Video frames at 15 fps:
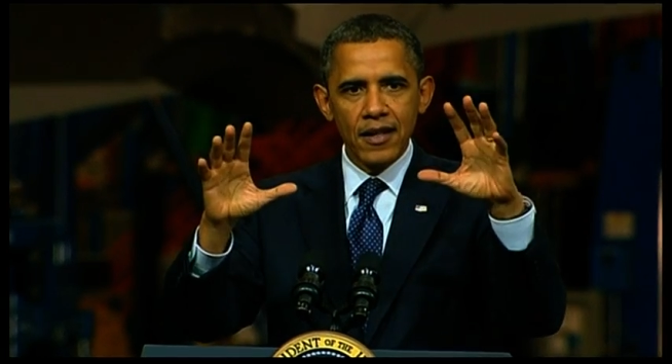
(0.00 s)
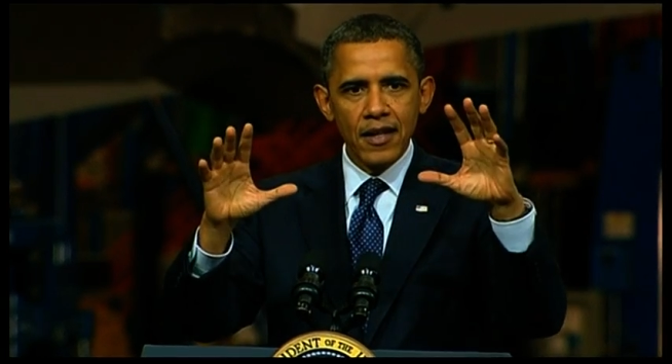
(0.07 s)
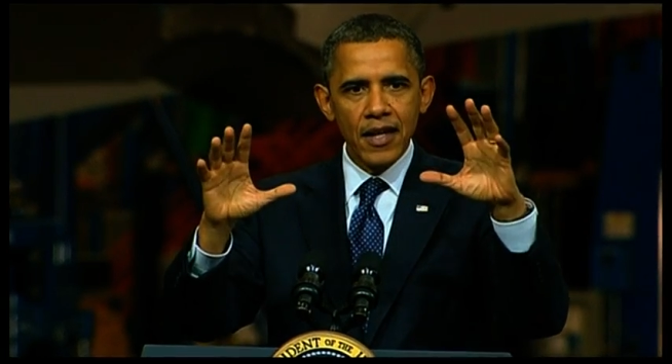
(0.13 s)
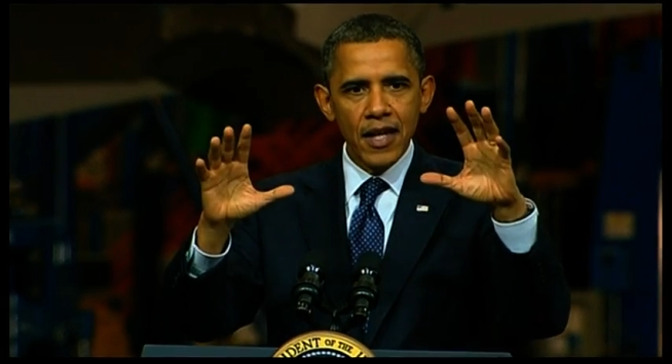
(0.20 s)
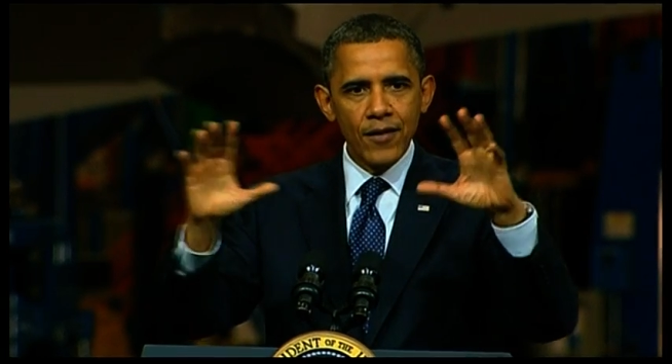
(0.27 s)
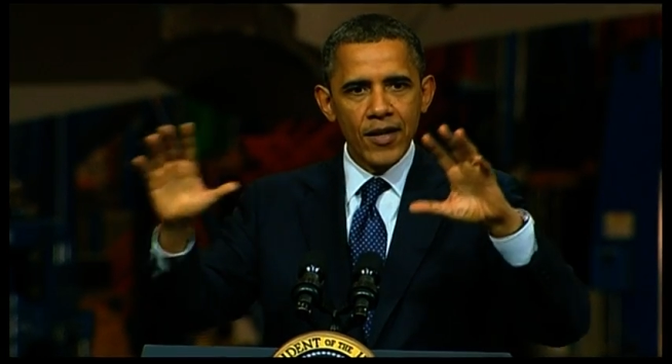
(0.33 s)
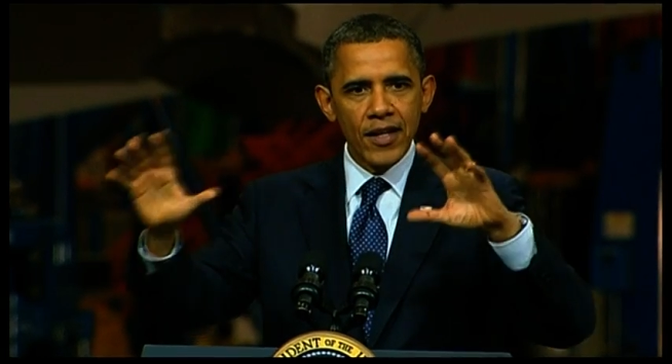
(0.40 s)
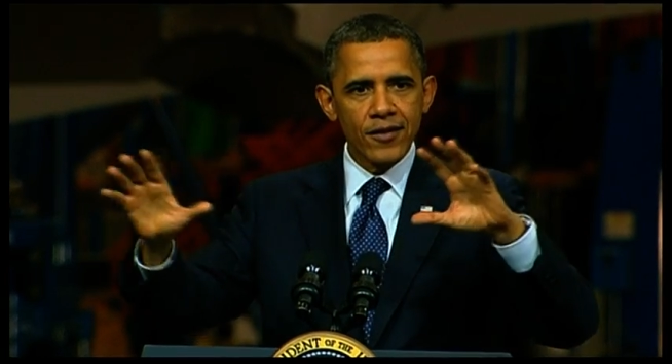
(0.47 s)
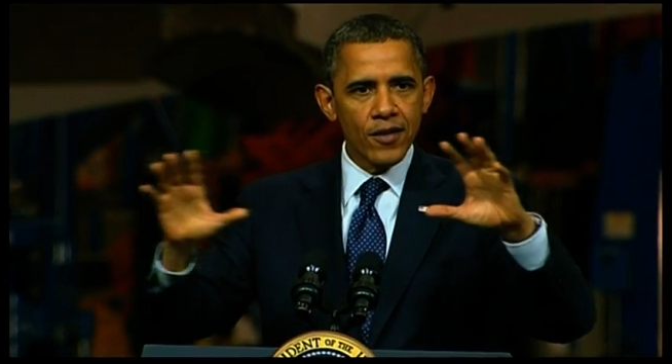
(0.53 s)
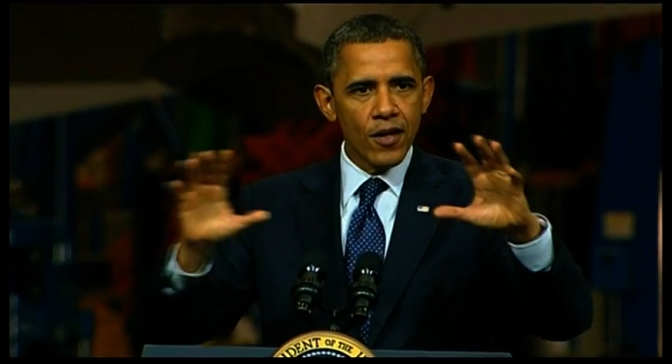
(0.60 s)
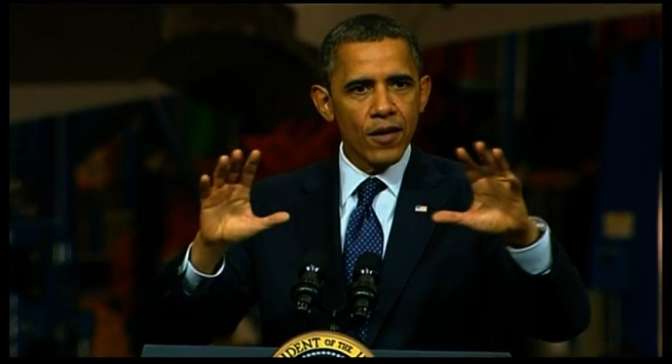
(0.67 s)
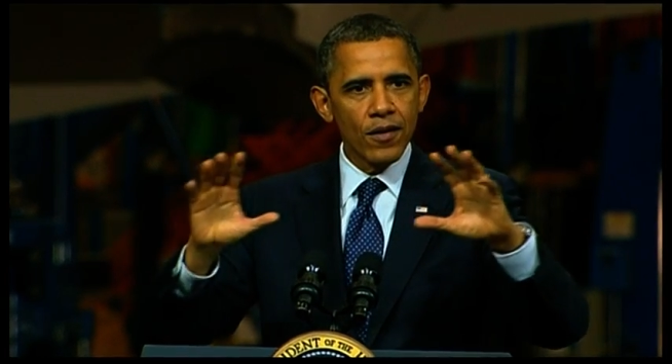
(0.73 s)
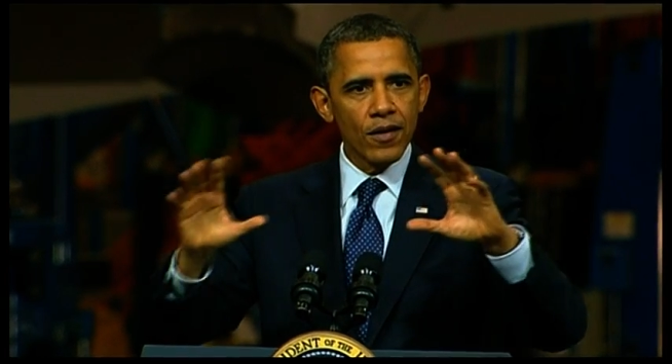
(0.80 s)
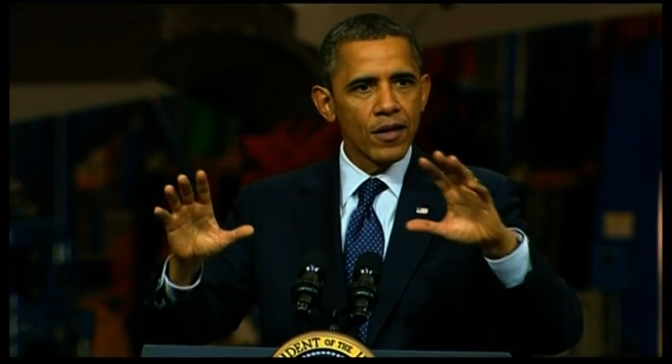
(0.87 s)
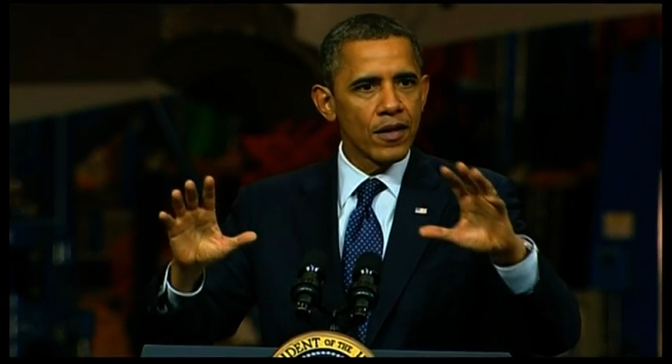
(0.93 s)
even as
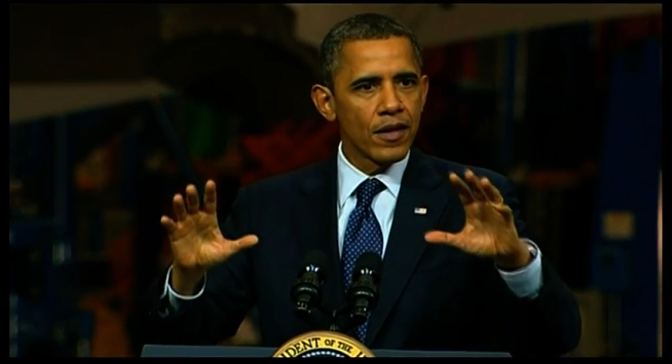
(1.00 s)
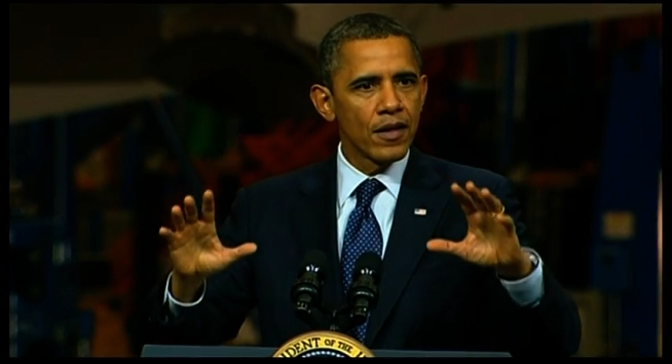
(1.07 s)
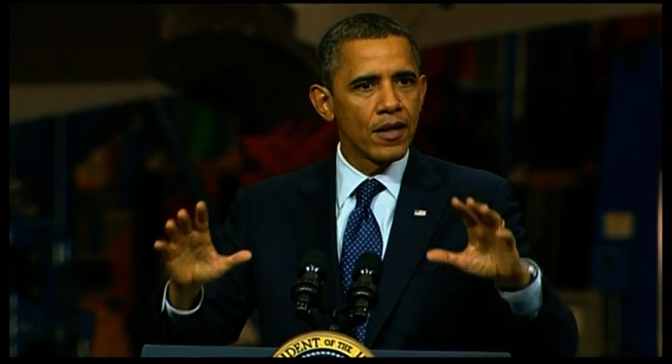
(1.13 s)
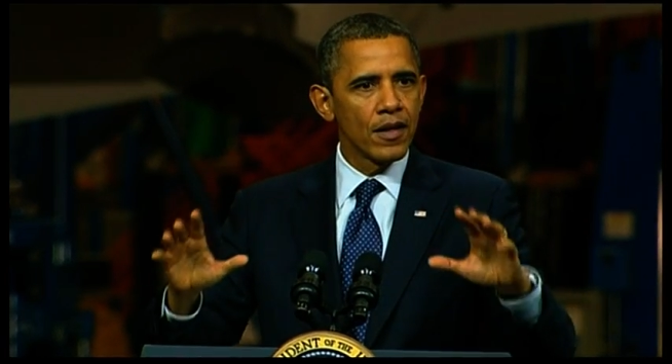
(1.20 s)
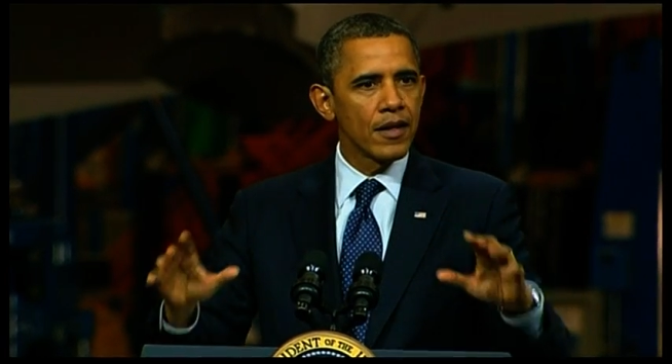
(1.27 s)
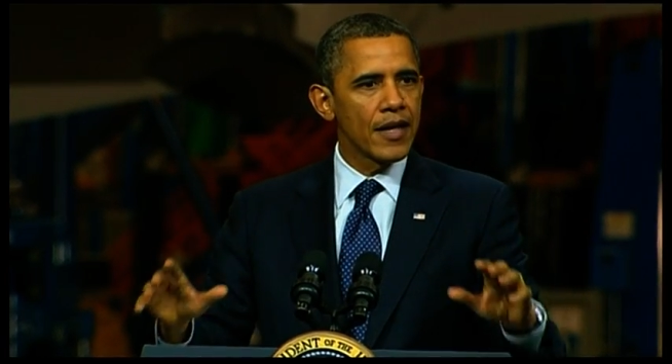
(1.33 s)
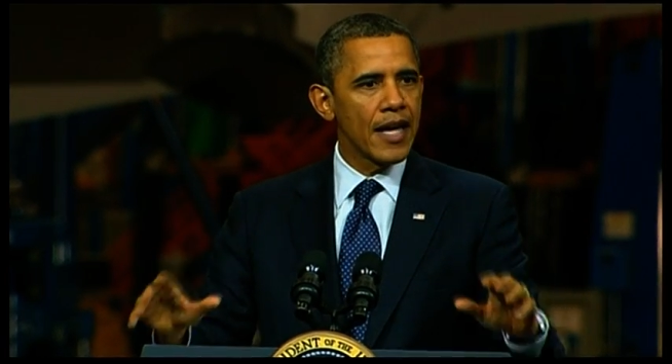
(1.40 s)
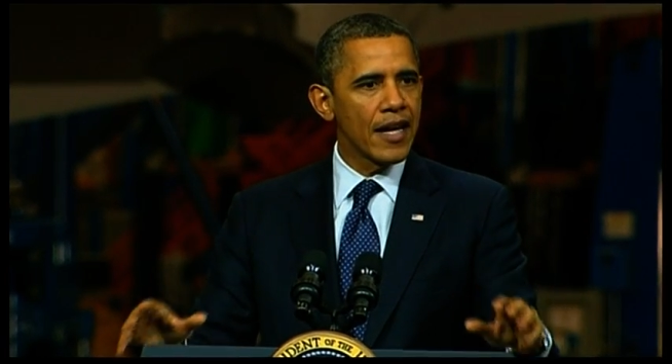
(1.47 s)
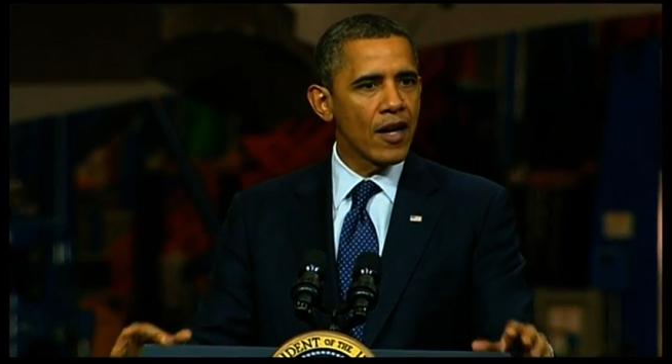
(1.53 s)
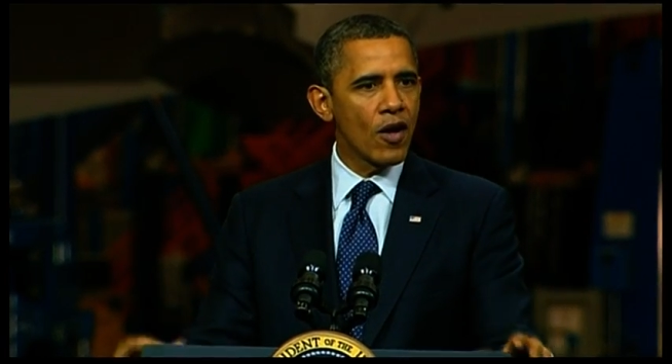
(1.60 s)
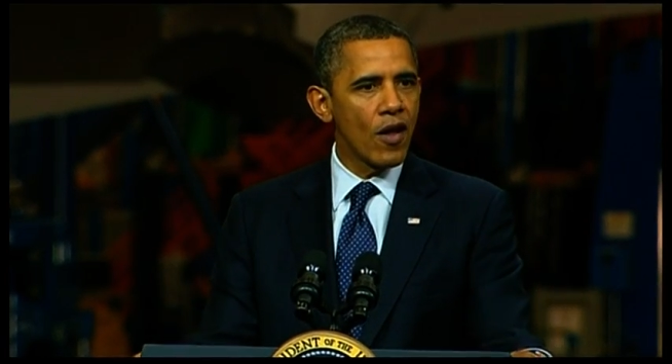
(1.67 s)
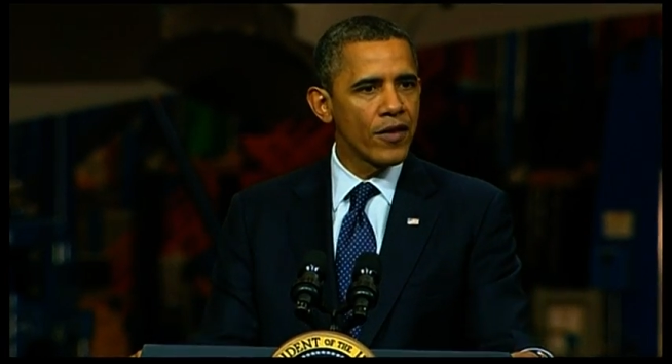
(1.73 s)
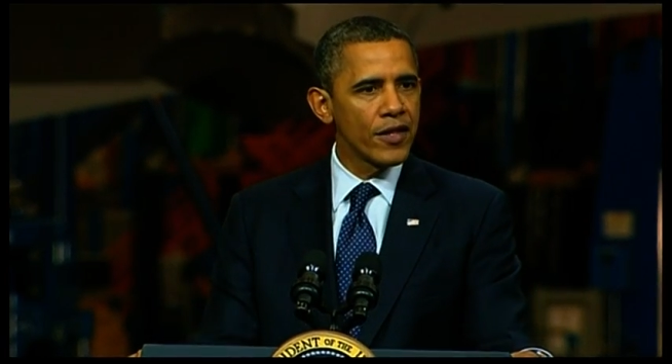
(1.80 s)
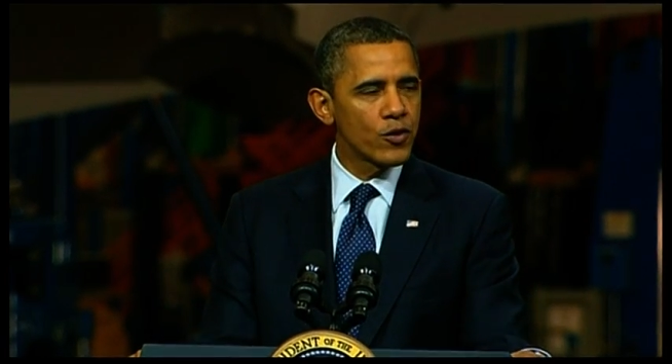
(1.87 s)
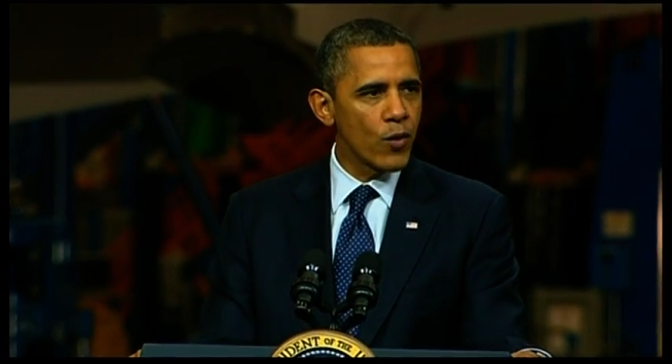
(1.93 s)
they're getting
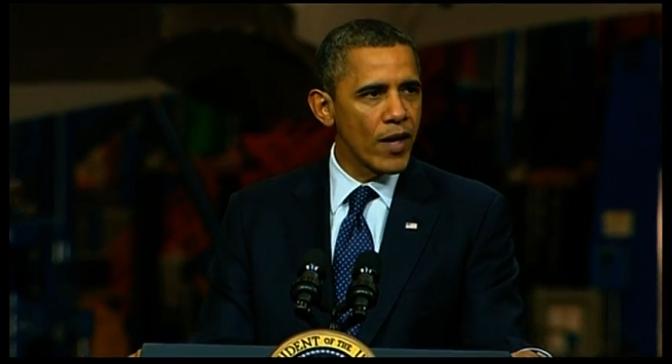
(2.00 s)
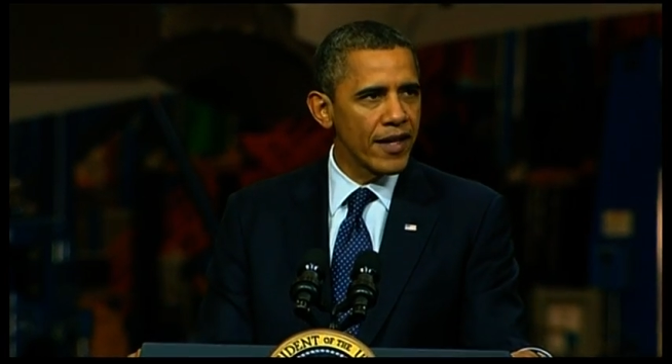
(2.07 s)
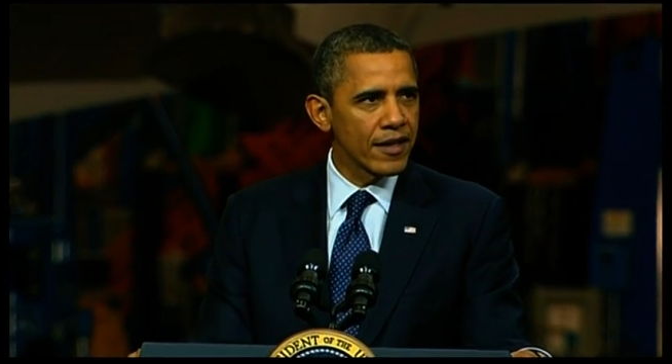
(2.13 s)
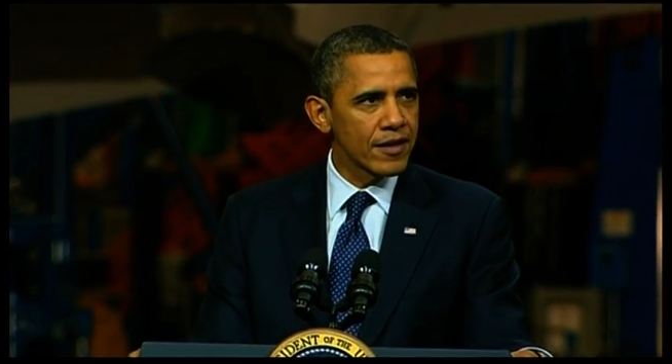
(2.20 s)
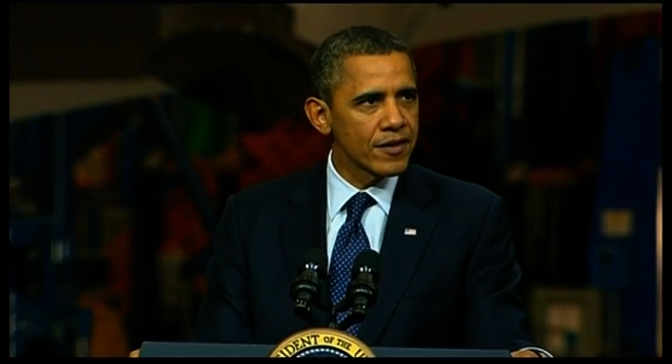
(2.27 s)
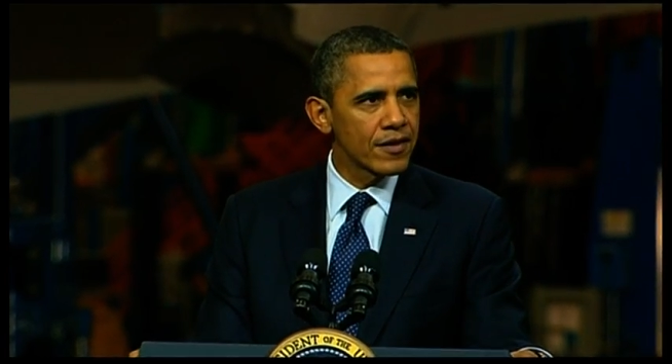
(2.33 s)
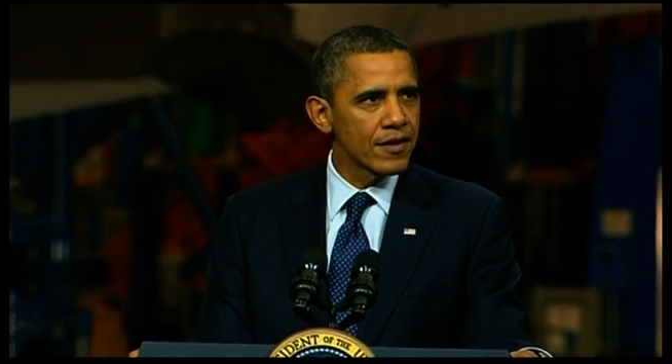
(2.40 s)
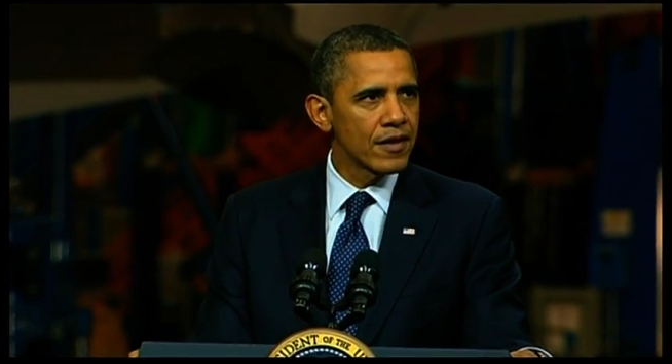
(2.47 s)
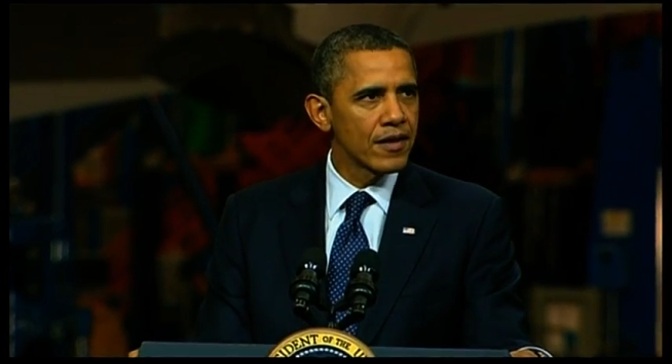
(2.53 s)
all these readings.